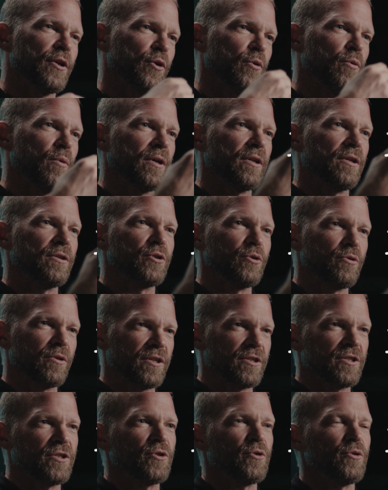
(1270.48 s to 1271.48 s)
do you want to do
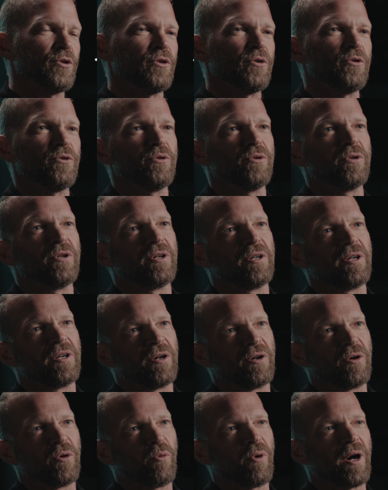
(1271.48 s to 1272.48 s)
this to you?
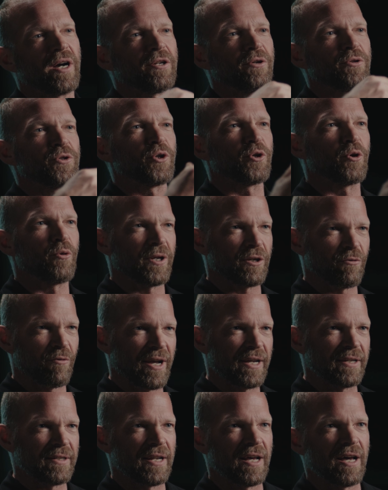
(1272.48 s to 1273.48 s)
Why don't you quit
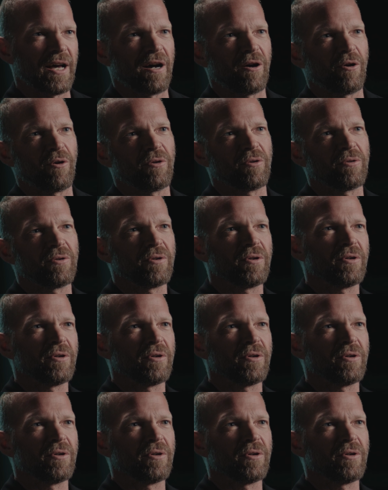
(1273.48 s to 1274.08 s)
right now?